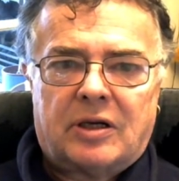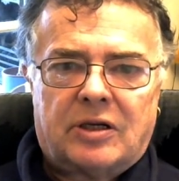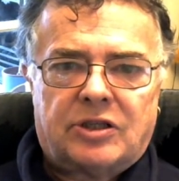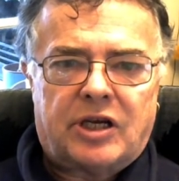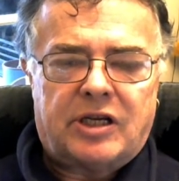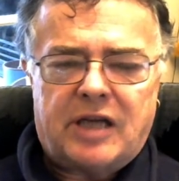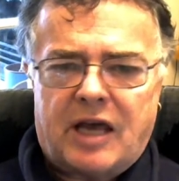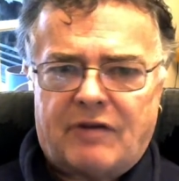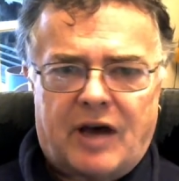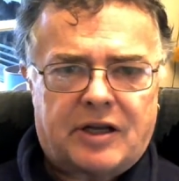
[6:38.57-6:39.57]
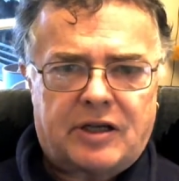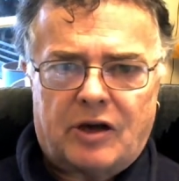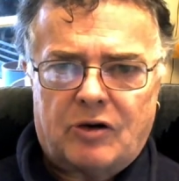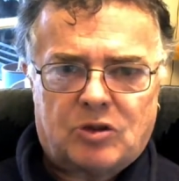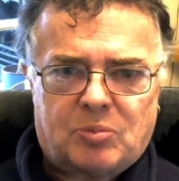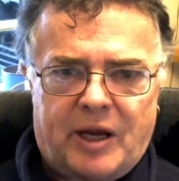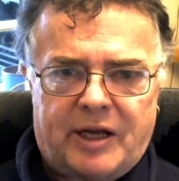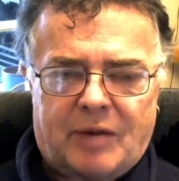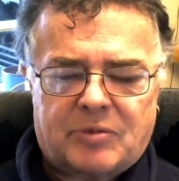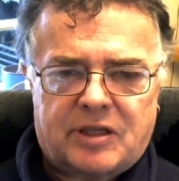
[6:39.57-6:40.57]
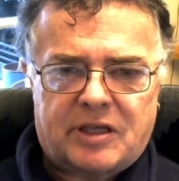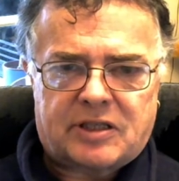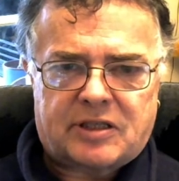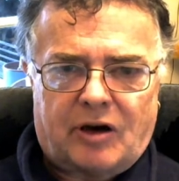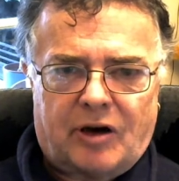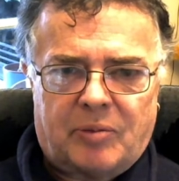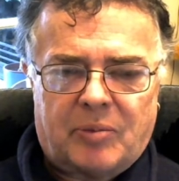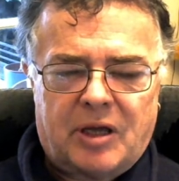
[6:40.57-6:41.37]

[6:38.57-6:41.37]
she'd never had a nosebleed up to this time.